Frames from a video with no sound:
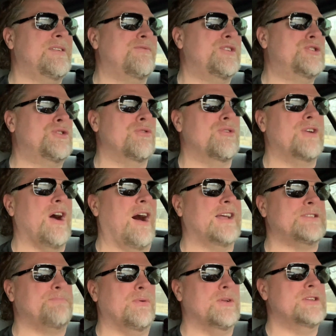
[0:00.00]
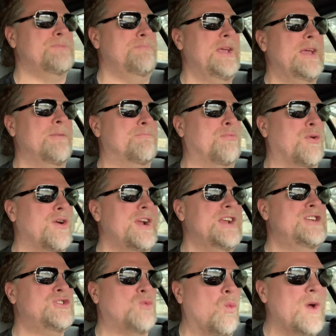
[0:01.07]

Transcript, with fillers: If the true gospel is being preached,